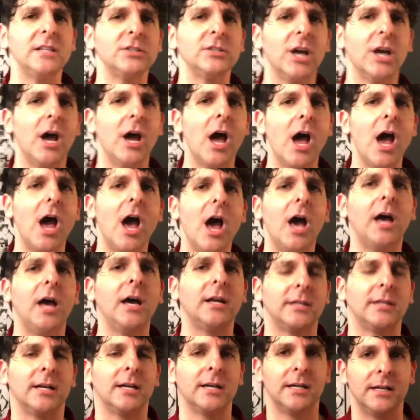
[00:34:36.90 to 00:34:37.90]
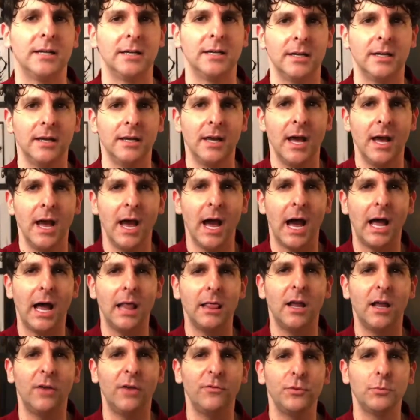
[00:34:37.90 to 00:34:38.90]
good? I
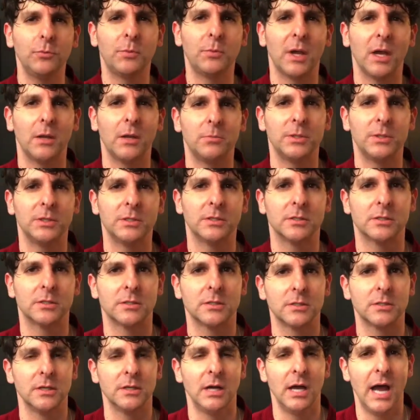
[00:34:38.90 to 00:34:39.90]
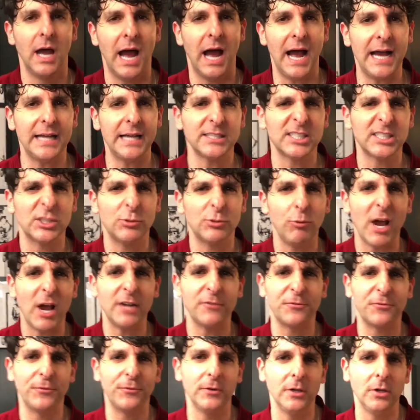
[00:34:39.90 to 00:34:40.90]
love you, babies. I
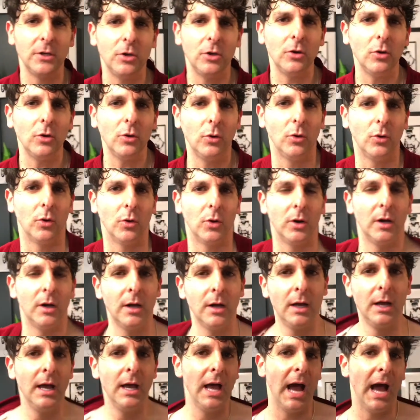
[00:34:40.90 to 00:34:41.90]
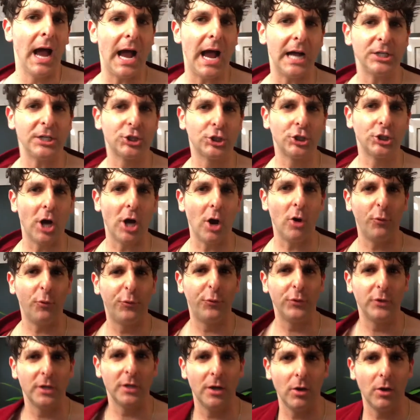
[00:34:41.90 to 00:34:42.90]
sweat for you. I show
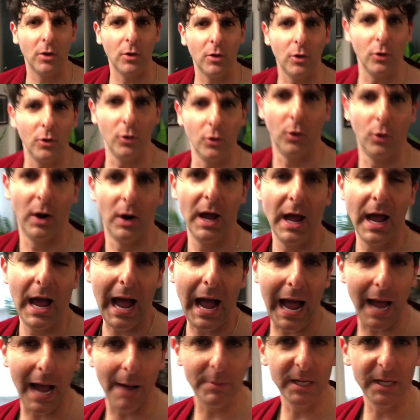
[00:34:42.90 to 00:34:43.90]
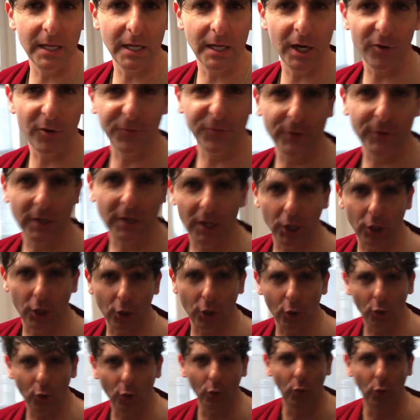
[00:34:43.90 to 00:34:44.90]
for you. I'm here for
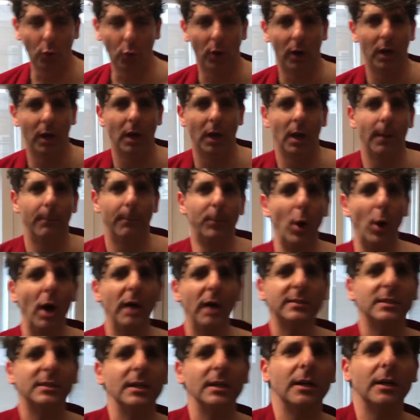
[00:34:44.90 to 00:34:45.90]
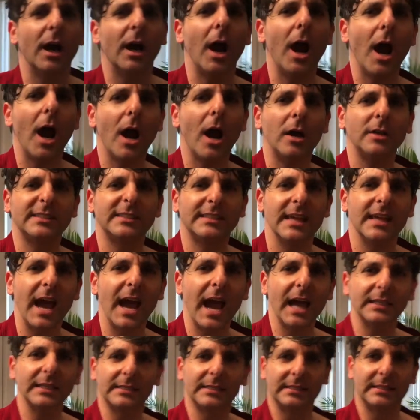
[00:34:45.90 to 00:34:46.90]
you. Boys and girls,
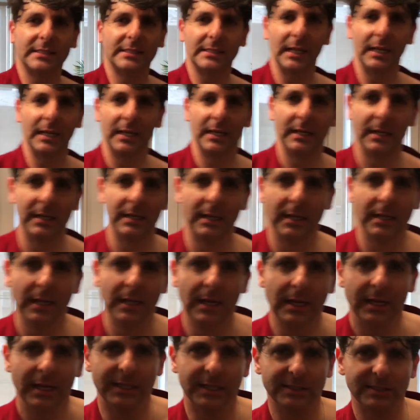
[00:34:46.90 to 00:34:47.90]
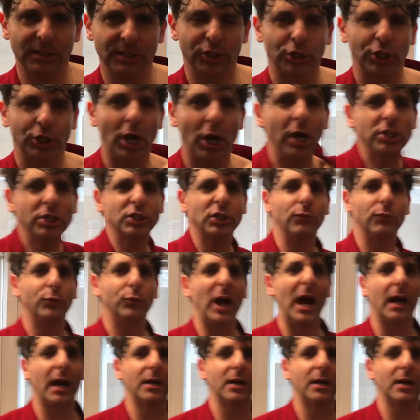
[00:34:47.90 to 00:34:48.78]
this is the church of rock